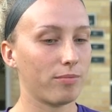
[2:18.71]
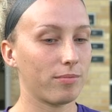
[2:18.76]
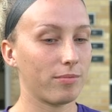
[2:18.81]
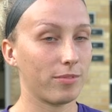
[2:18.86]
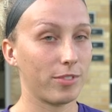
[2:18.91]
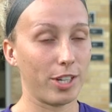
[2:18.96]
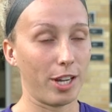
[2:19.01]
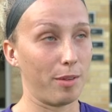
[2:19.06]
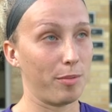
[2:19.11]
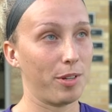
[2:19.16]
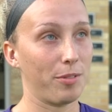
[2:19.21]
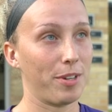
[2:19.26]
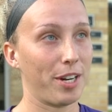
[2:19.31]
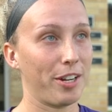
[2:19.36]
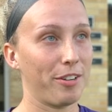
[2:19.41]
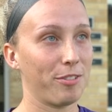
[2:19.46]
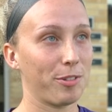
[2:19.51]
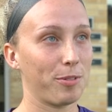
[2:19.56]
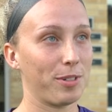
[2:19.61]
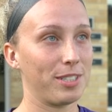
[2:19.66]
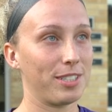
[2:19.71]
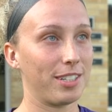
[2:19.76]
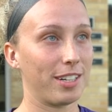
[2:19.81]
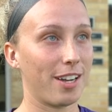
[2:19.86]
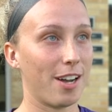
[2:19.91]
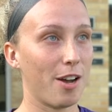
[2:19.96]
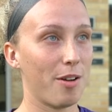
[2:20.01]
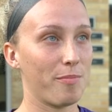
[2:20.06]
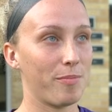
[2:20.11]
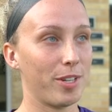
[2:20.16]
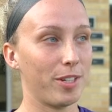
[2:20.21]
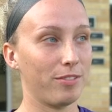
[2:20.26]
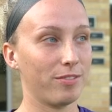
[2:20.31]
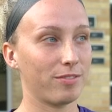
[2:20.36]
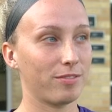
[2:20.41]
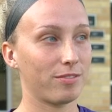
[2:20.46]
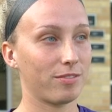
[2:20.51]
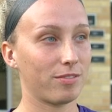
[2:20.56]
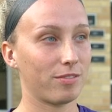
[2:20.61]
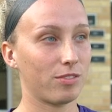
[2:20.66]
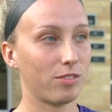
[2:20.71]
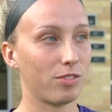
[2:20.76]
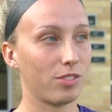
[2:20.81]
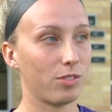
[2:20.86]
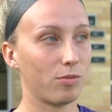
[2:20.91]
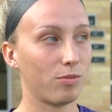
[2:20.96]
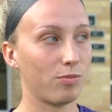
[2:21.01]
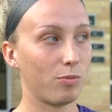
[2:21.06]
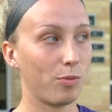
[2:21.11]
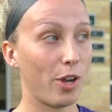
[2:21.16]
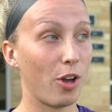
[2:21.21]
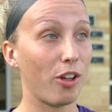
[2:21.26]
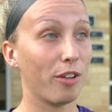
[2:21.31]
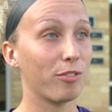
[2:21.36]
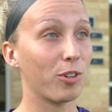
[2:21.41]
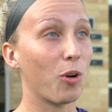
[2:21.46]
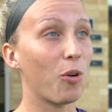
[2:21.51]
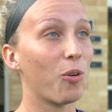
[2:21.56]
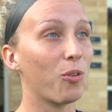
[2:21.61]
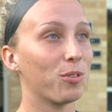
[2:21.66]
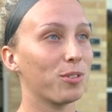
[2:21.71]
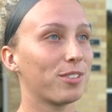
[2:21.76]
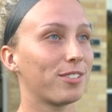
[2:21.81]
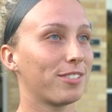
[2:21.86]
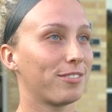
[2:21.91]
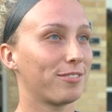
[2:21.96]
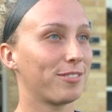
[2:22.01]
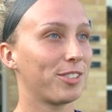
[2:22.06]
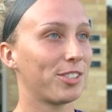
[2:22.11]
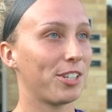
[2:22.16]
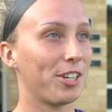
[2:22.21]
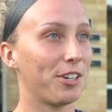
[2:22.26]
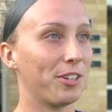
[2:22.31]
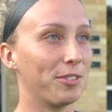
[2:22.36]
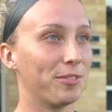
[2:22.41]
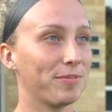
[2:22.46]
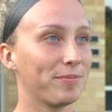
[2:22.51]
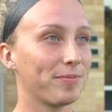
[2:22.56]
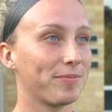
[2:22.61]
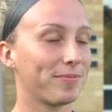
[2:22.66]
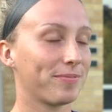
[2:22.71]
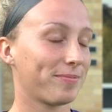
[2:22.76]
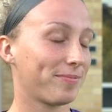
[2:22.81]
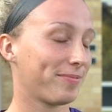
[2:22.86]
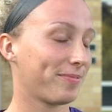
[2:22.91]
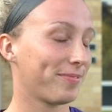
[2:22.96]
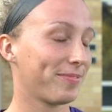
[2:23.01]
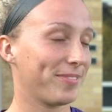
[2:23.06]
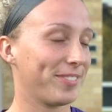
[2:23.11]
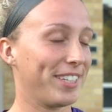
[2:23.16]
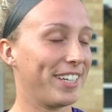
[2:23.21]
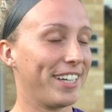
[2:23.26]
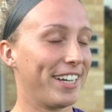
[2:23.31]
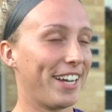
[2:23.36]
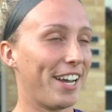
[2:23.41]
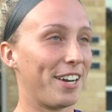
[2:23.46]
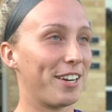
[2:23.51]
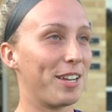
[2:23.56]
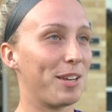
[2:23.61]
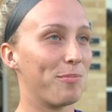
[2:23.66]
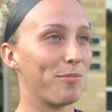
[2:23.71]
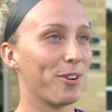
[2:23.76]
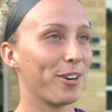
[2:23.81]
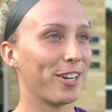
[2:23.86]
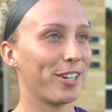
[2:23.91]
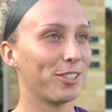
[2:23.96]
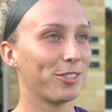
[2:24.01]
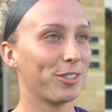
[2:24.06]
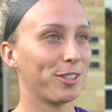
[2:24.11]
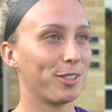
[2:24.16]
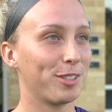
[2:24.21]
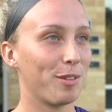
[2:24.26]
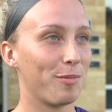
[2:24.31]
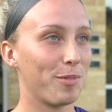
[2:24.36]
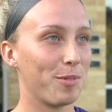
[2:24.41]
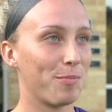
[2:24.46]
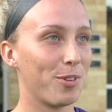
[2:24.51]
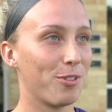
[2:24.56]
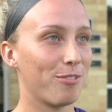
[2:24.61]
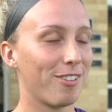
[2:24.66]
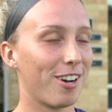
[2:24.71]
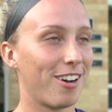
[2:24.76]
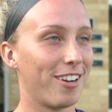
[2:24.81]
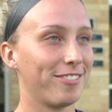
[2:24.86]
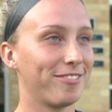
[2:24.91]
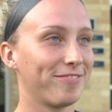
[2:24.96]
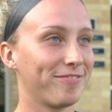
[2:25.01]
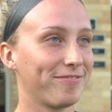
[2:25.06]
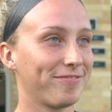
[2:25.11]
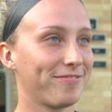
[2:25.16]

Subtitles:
we've got to be ready for what's to come, and we all have goals, so got to keep working towards them and move on.